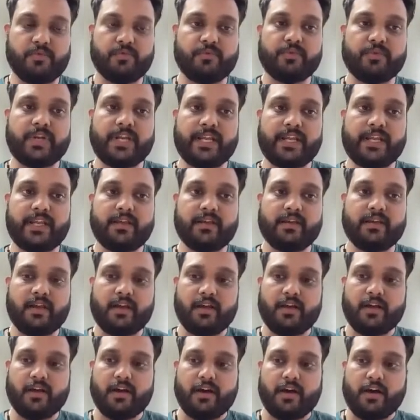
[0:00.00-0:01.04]
only
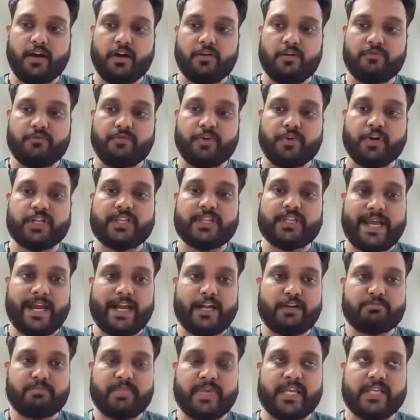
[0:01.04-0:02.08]
for
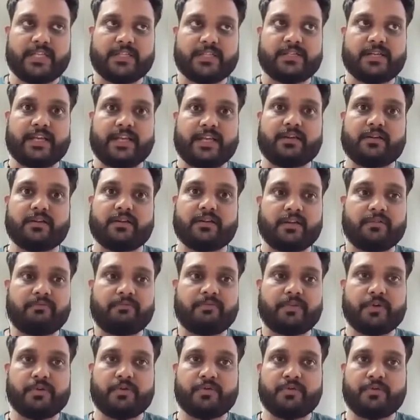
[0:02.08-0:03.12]
that page. Like
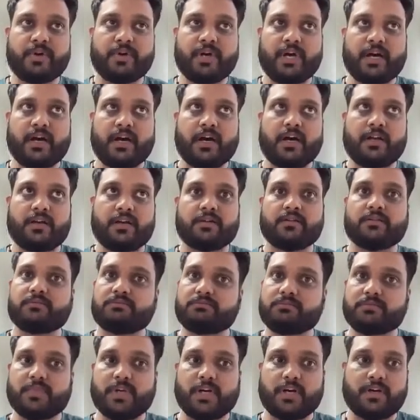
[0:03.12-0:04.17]
if you are
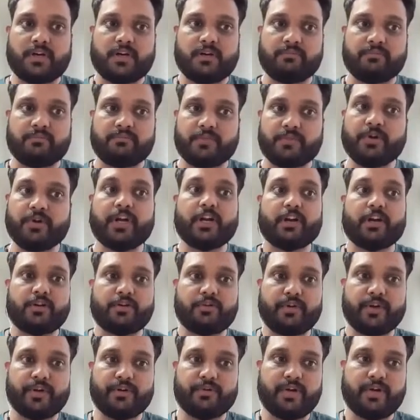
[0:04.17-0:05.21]
not
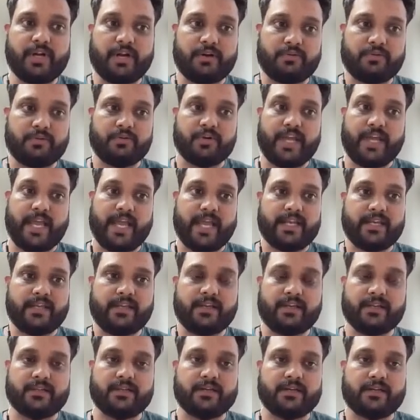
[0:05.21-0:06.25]
going to download
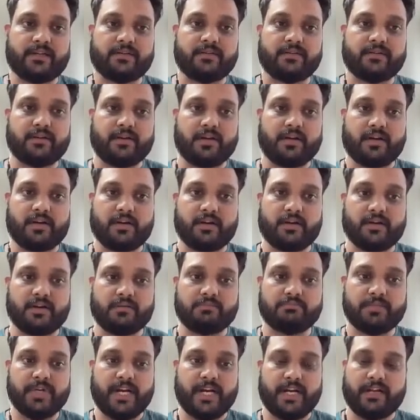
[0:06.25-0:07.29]
any other
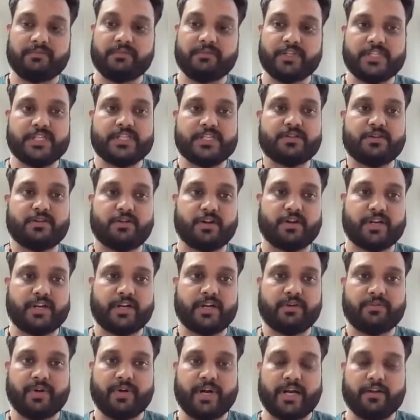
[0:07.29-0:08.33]
data which is not
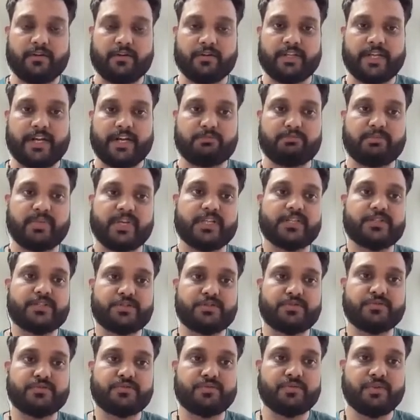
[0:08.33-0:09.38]
required on that
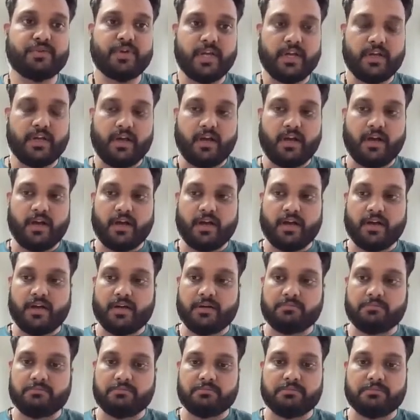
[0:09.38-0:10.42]
page to
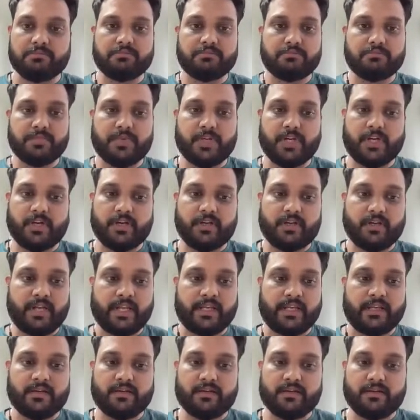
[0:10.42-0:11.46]
um,
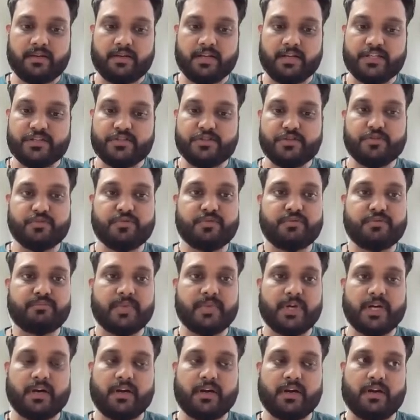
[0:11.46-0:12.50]
like
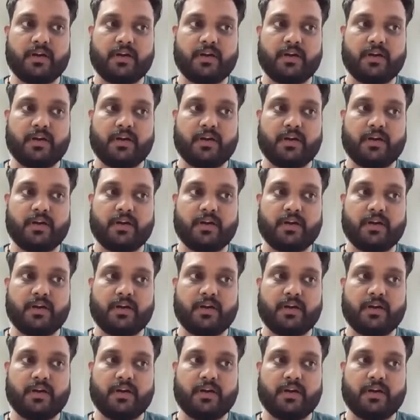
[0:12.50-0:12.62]
consume